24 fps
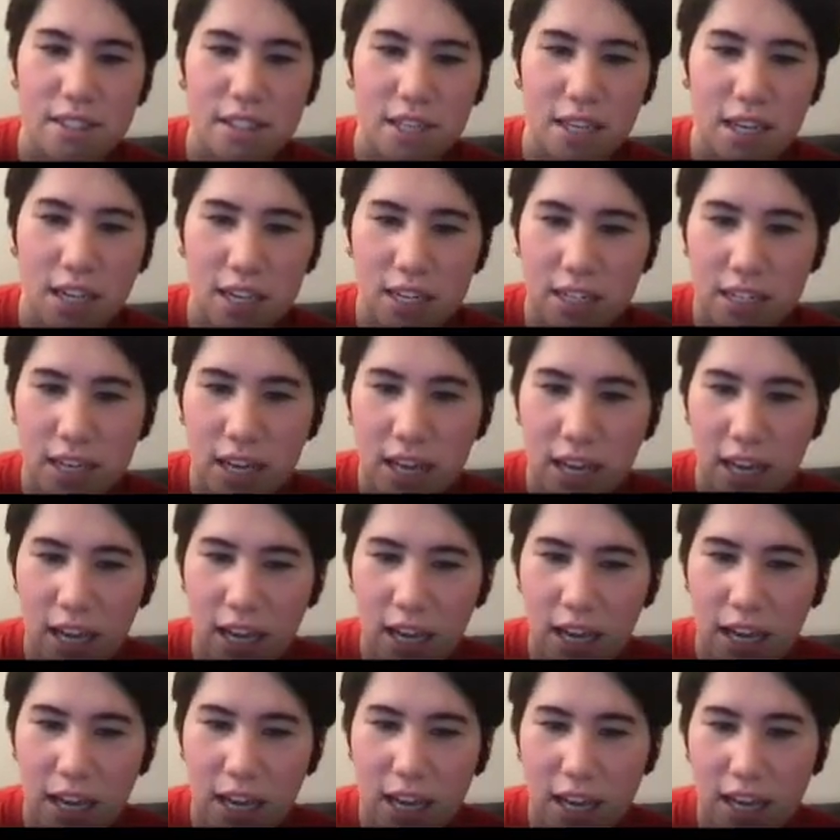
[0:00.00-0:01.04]
And
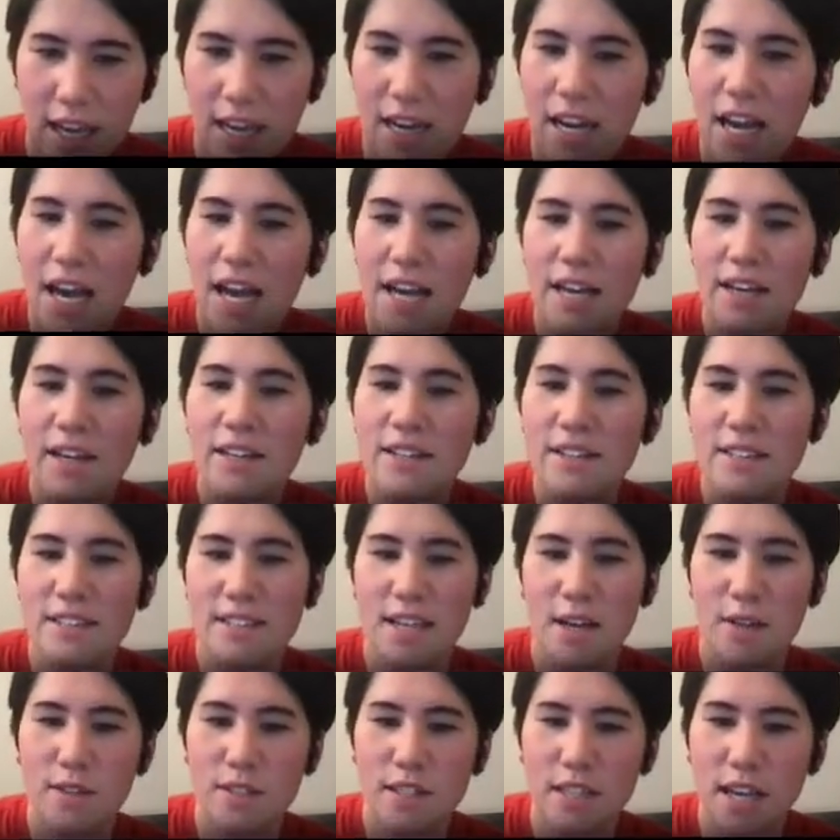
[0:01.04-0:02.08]
anion
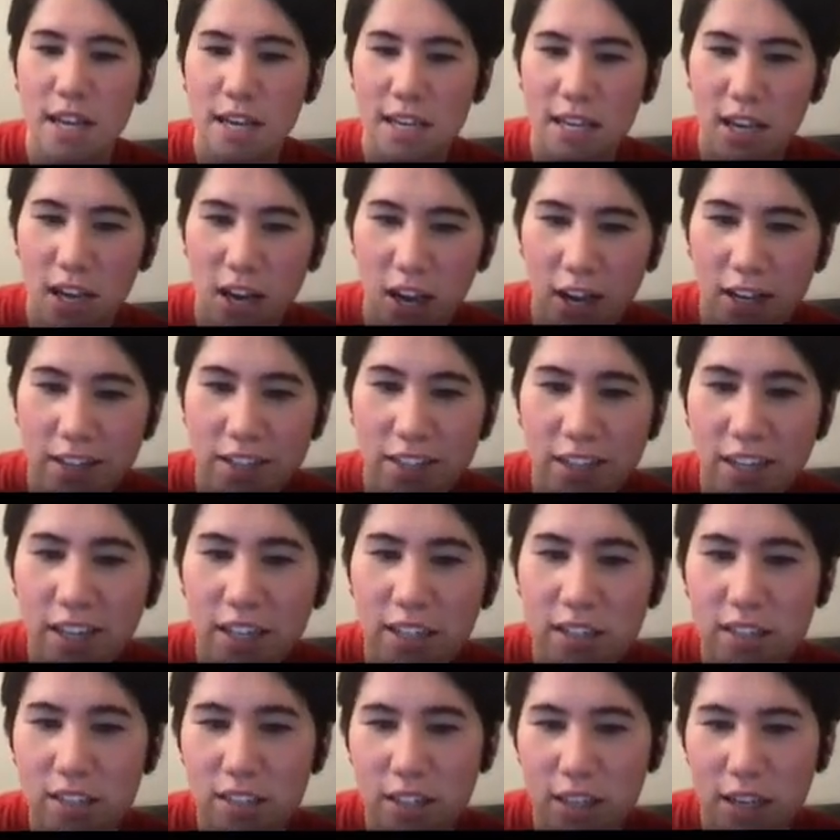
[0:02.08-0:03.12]
sounds like
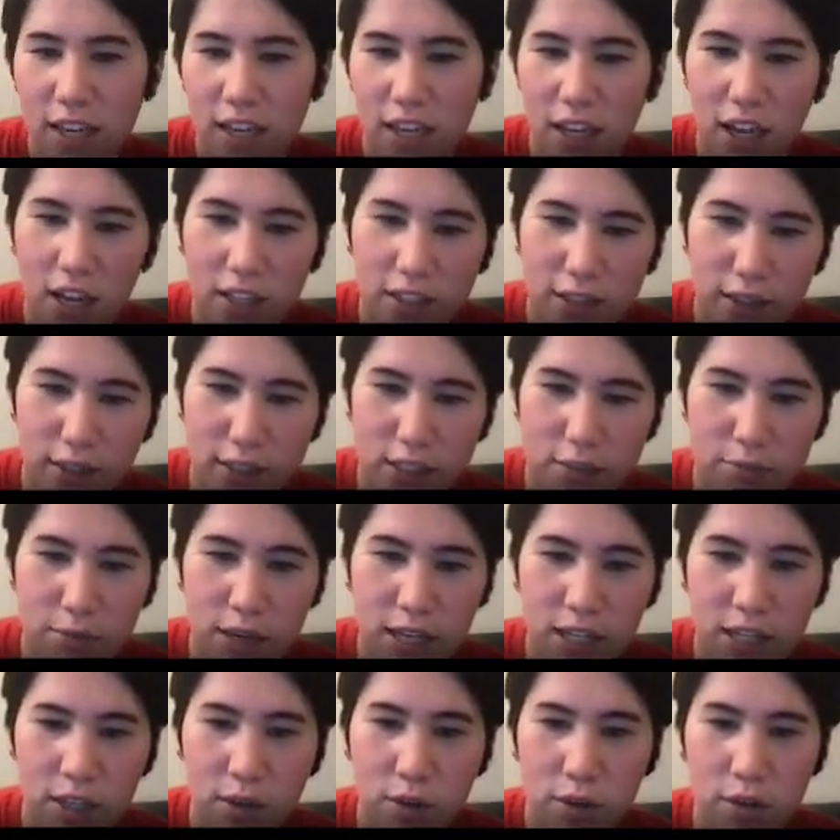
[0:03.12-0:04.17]
onion, and onions
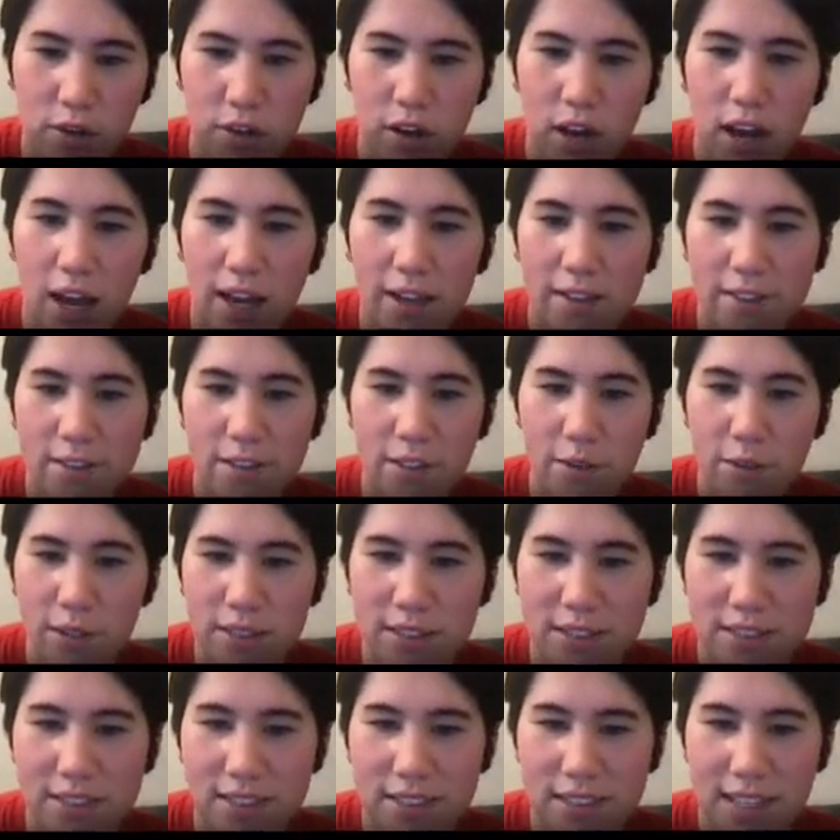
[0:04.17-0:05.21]
make you cry, so
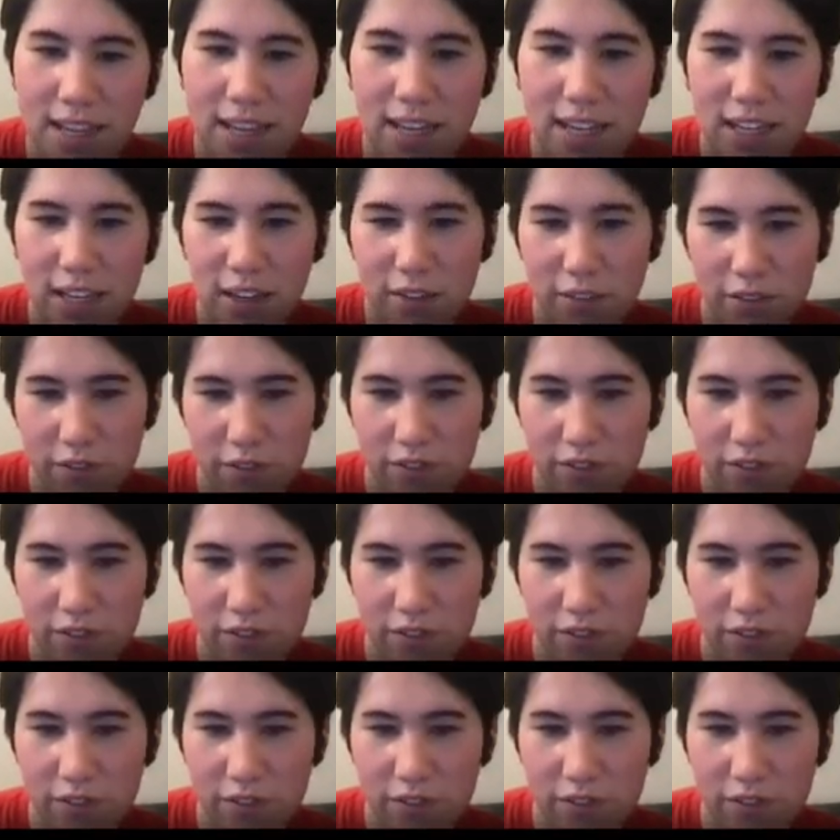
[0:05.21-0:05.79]
it's negative.